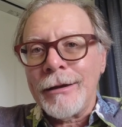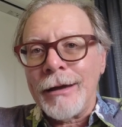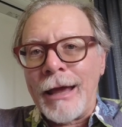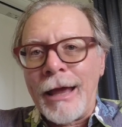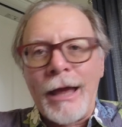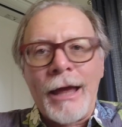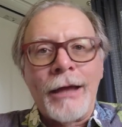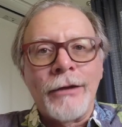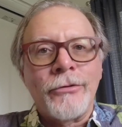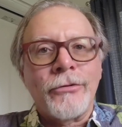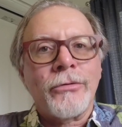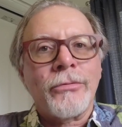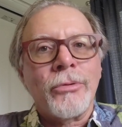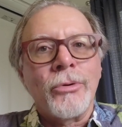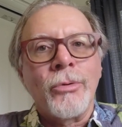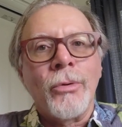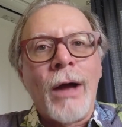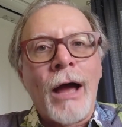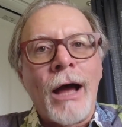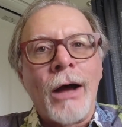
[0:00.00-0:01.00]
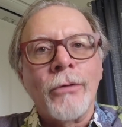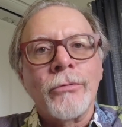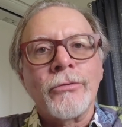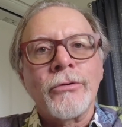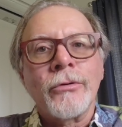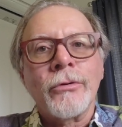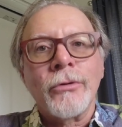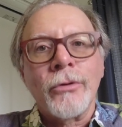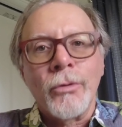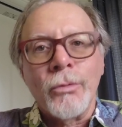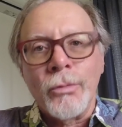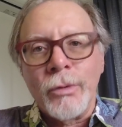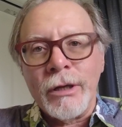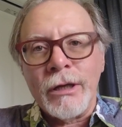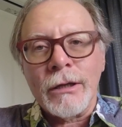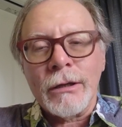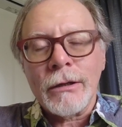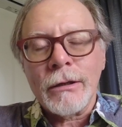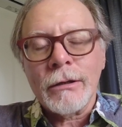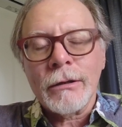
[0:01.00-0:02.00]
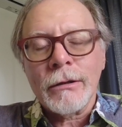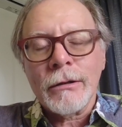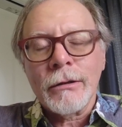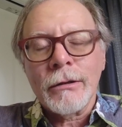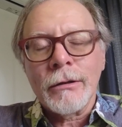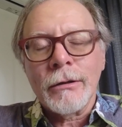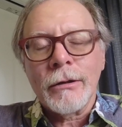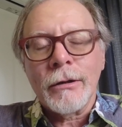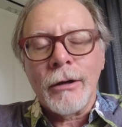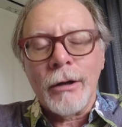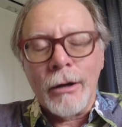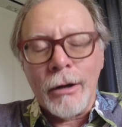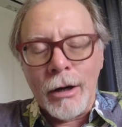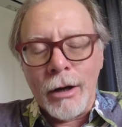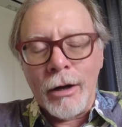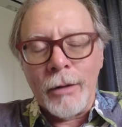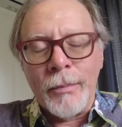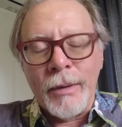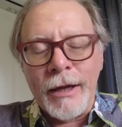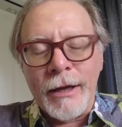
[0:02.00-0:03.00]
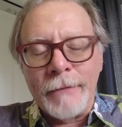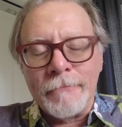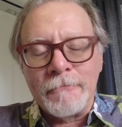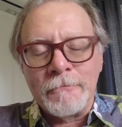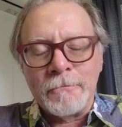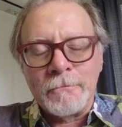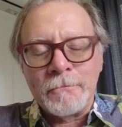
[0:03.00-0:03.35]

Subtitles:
and throughout the week. Amen.